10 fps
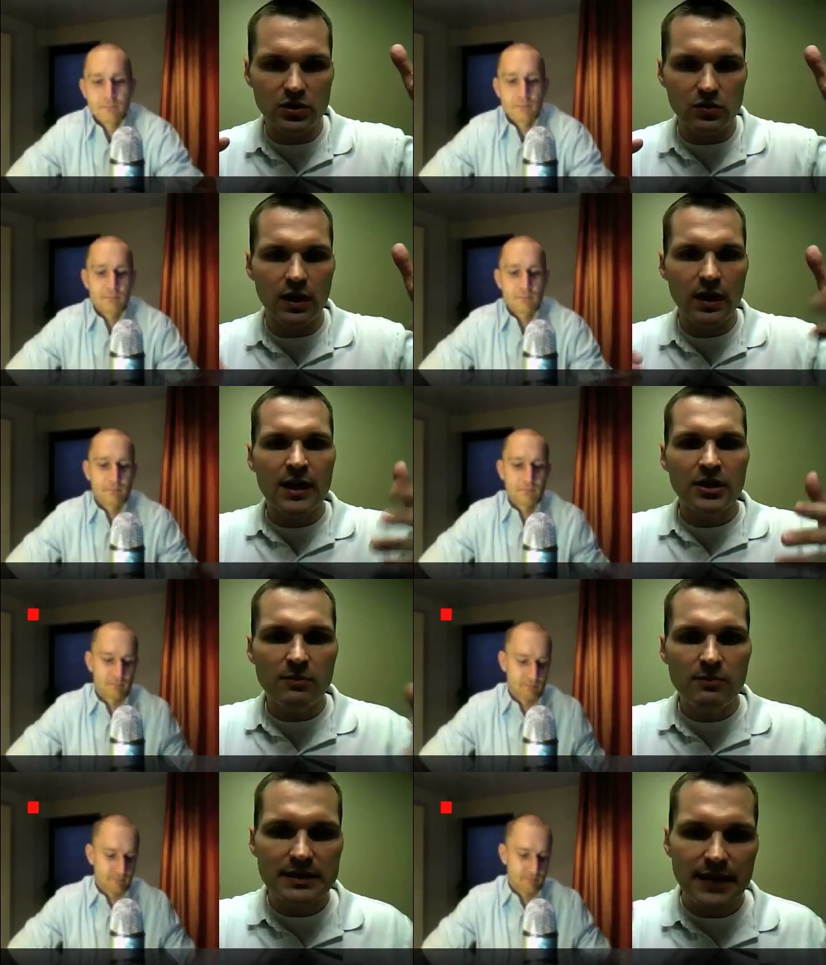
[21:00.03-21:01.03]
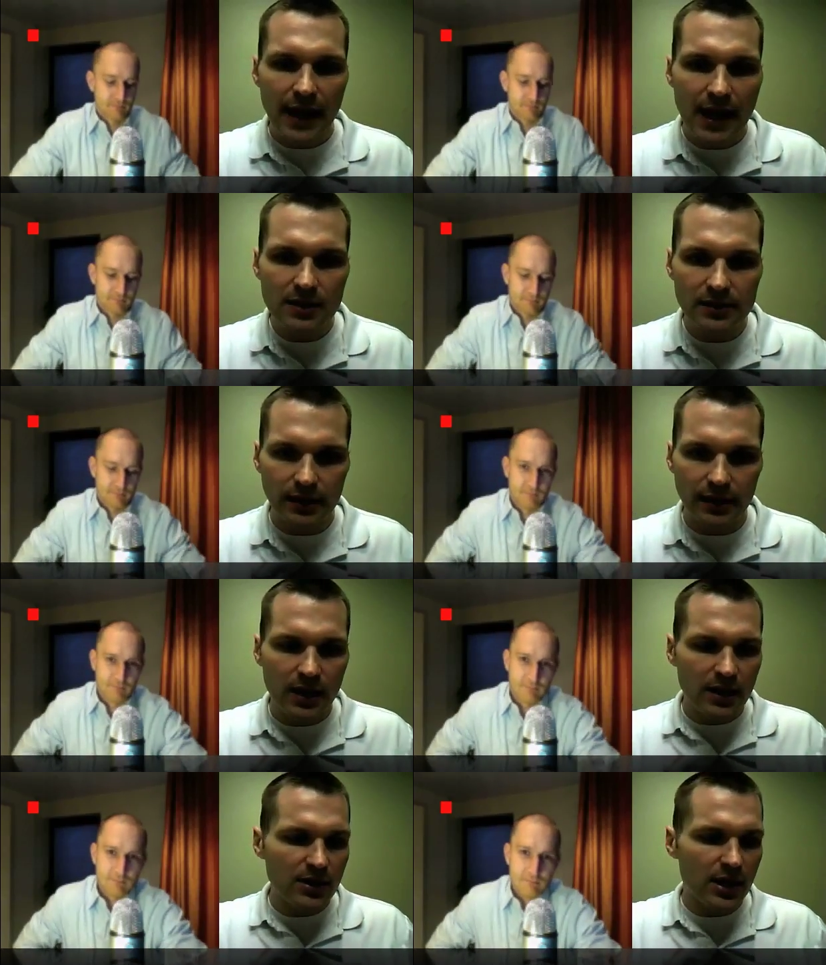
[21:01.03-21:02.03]
Speaker 1: the two. The
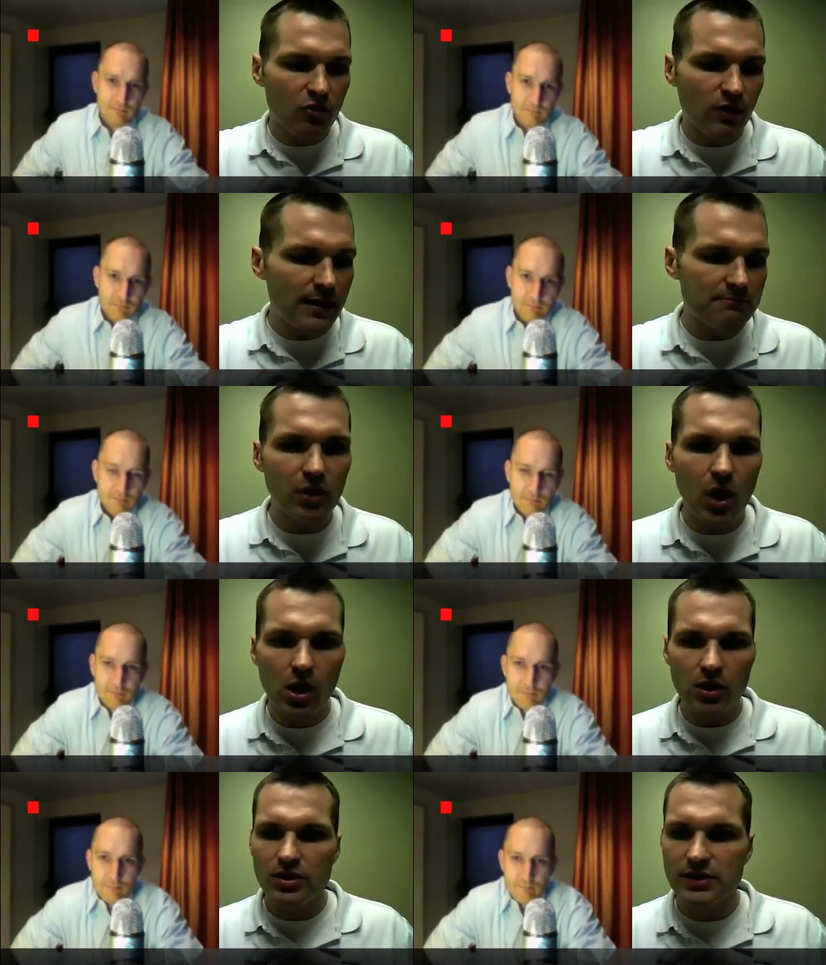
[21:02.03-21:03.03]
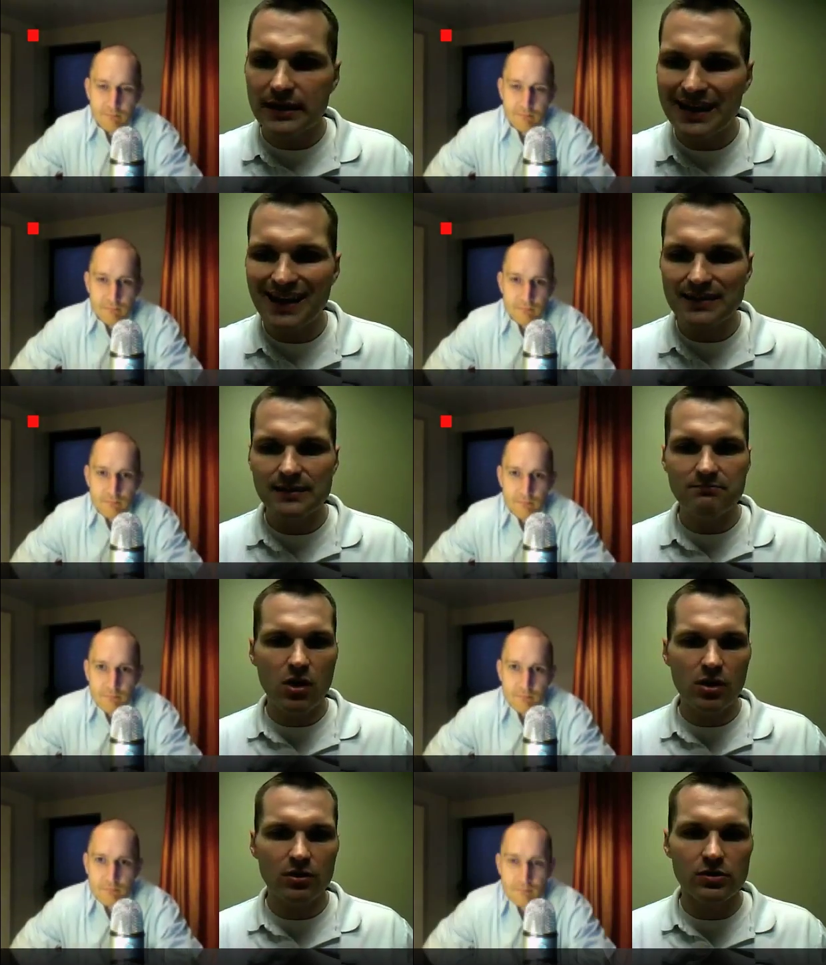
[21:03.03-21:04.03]
mentality that great bloggers and content
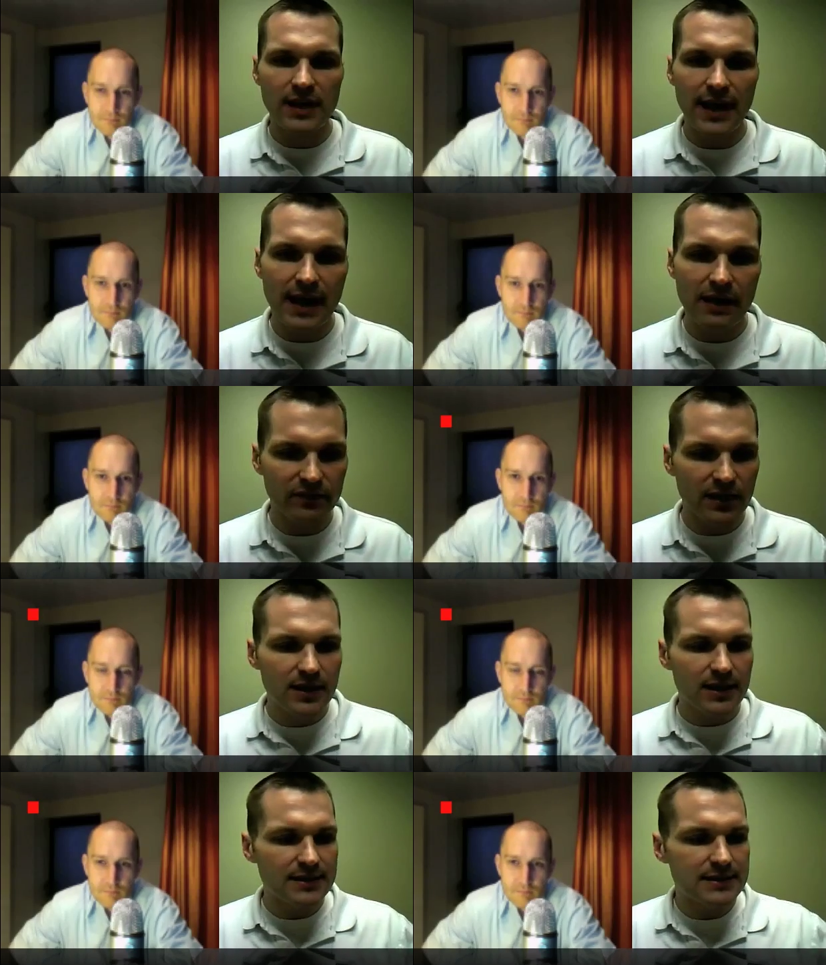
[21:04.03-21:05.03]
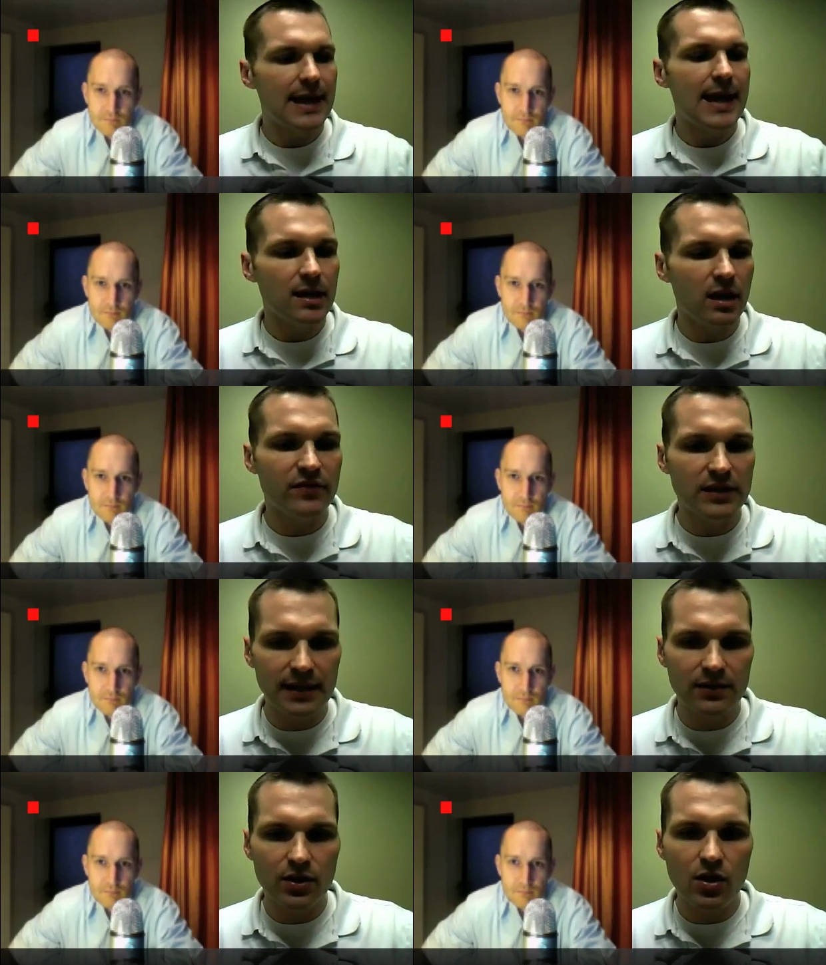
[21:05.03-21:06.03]
marketers have is that of a
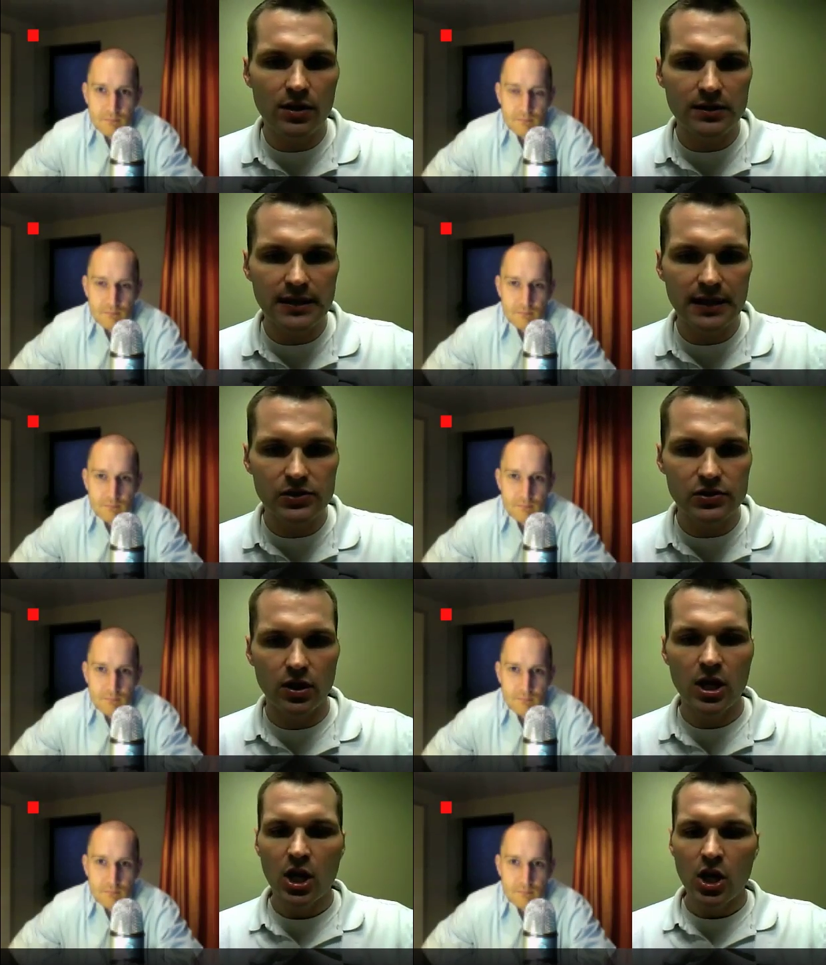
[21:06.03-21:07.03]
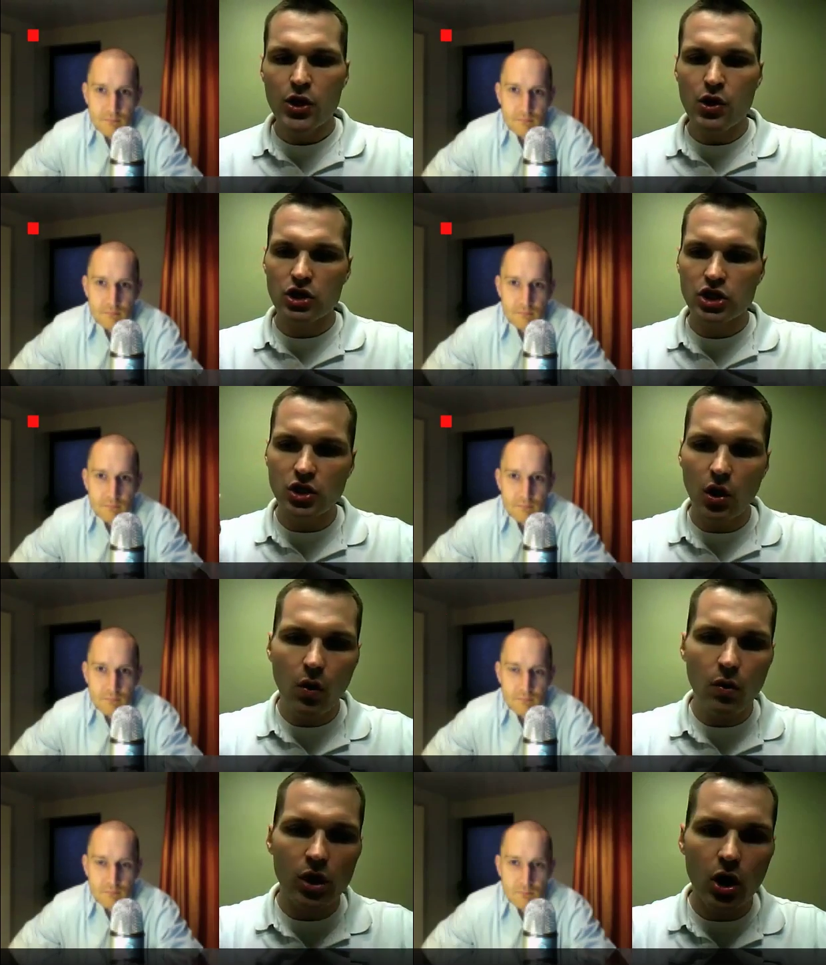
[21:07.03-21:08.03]
kindergarten teacher. Their
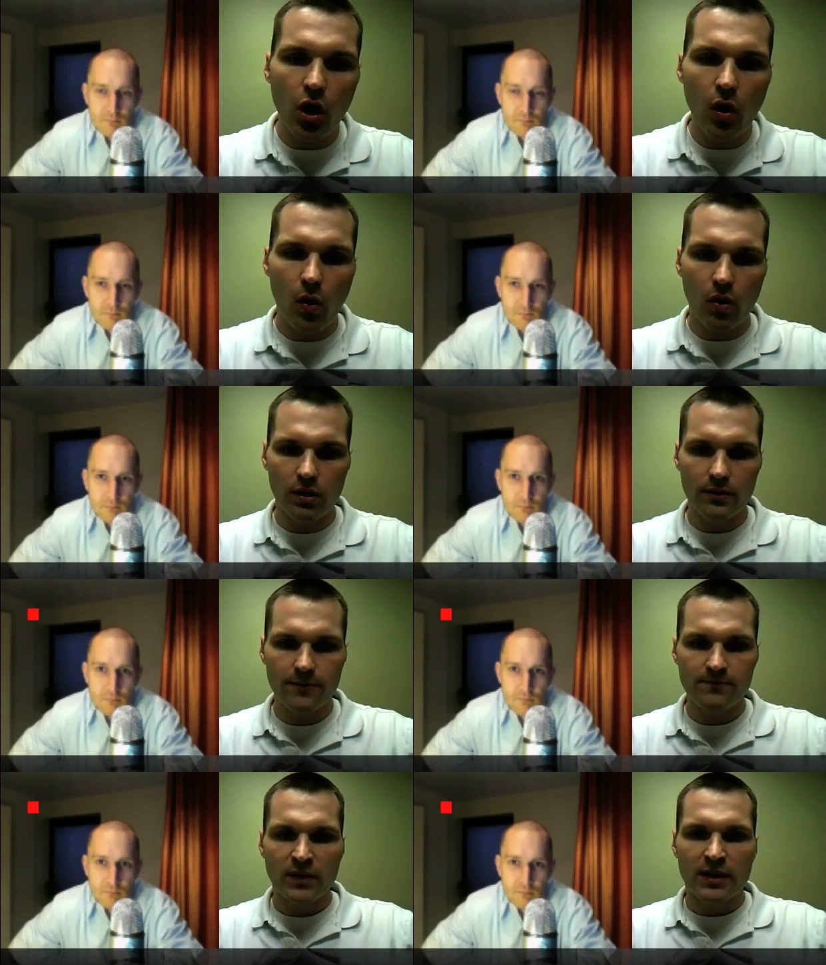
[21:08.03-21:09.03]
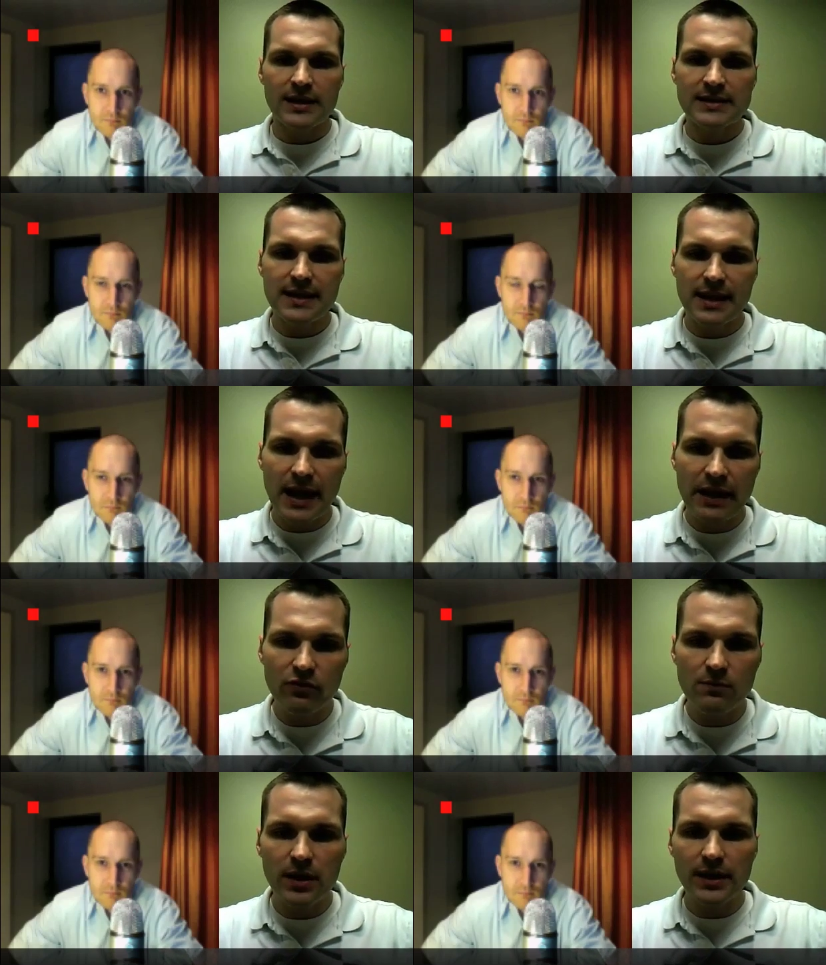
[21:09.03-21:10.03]
sole goal is that
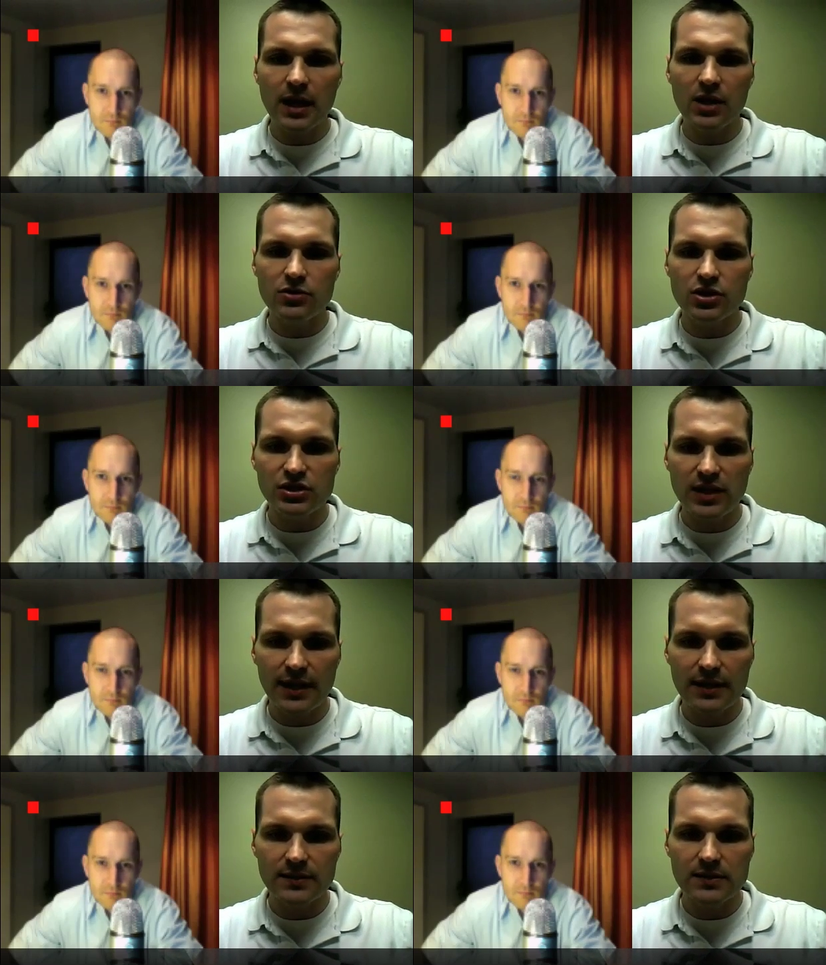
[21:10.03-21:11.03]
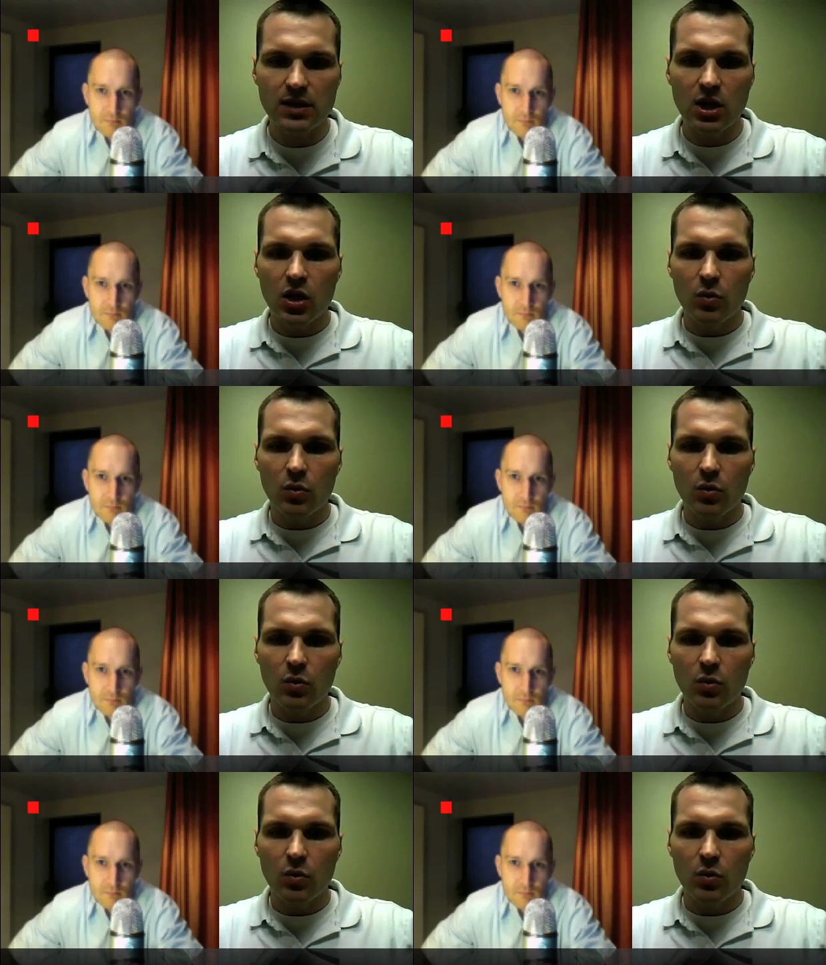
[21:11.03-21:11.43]
everybody understands